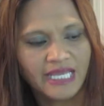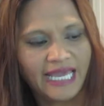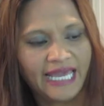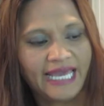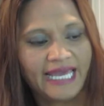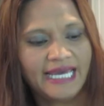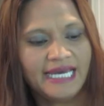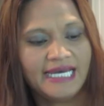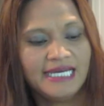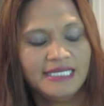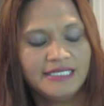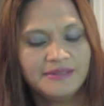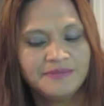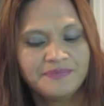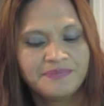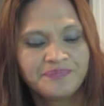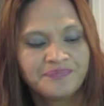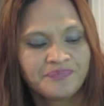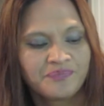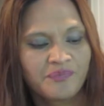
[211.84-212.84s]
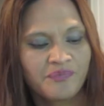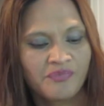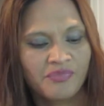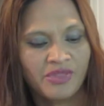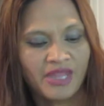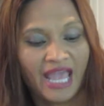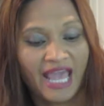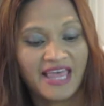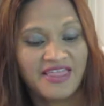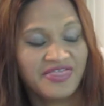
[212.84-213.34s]
And
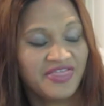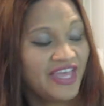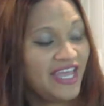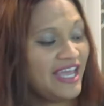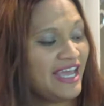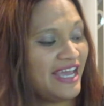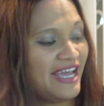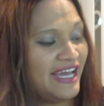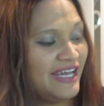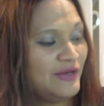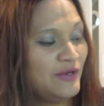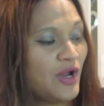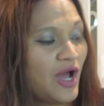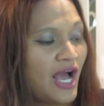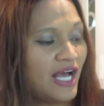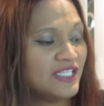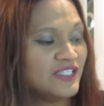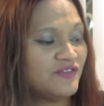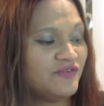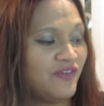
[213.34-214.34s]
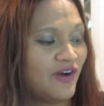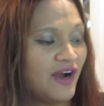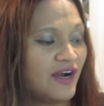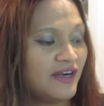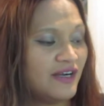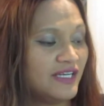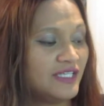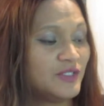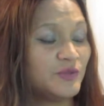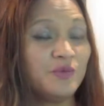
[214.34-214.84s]
then as
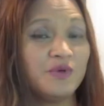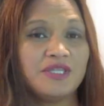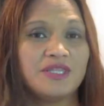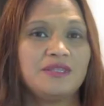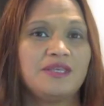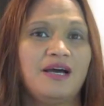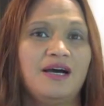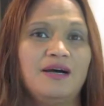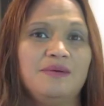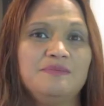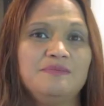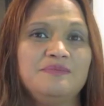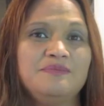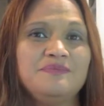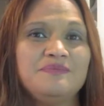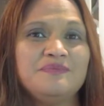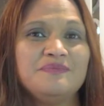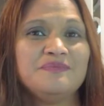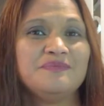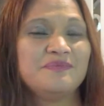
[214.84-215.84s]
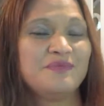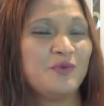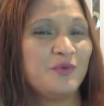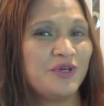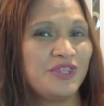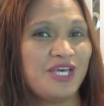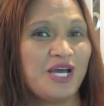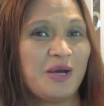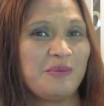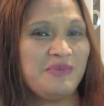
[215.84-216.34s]
far as with
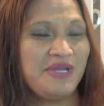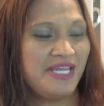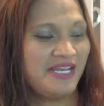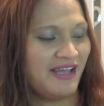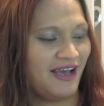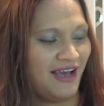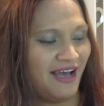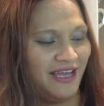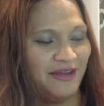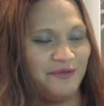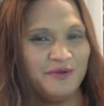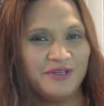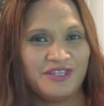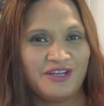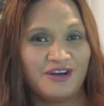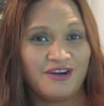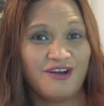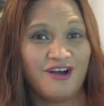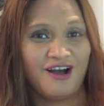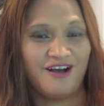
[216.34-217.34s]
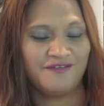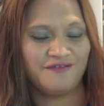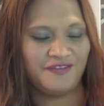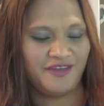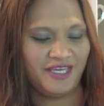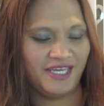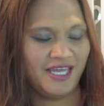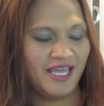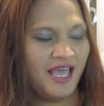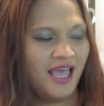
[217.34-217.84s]
hubby and I, with our
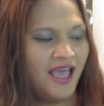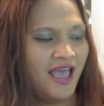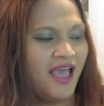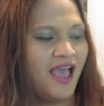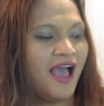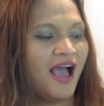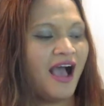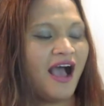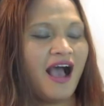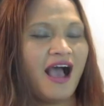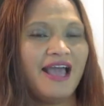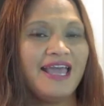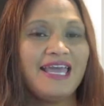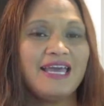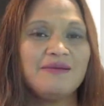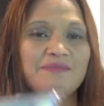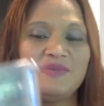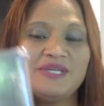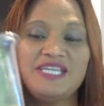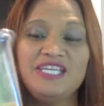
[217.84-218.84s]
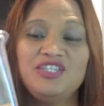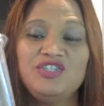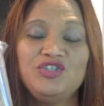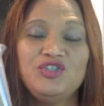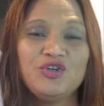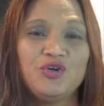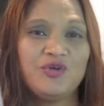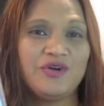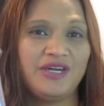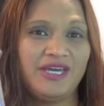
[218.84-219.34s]
coffee, I have been
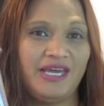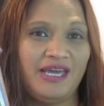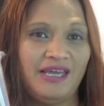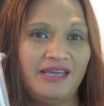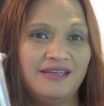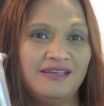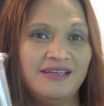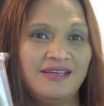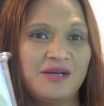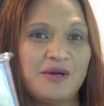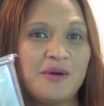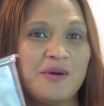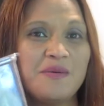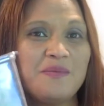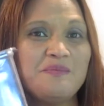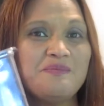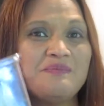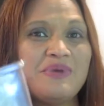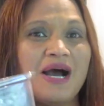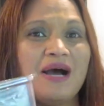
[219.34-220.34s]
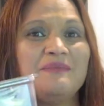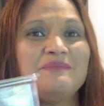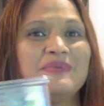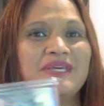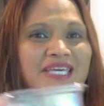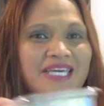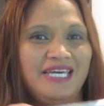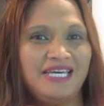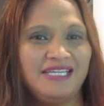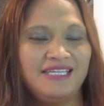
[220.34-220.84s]
enjoying
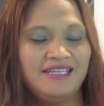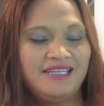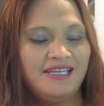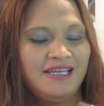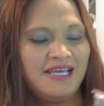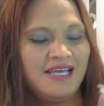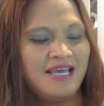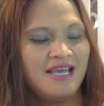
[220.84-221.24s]
pumpkin